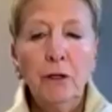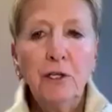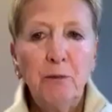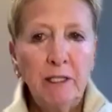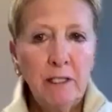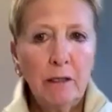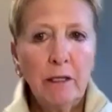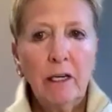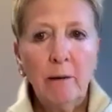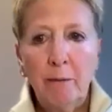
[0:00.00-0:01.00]
Which is
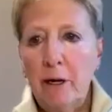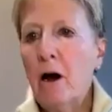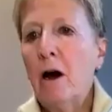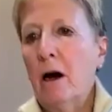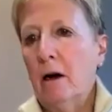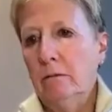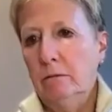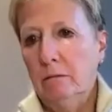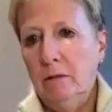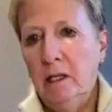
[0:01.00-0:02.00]
basically EPR
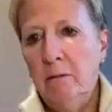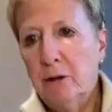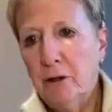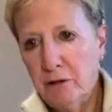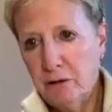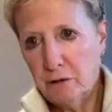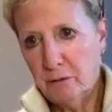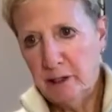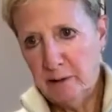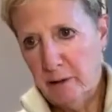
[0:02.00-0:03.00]
and producer
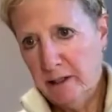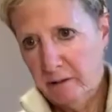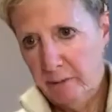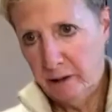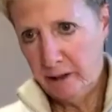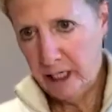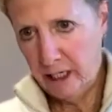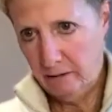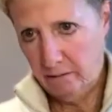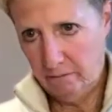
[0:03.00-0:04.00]

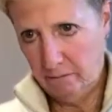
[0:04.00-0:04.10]
responsibility.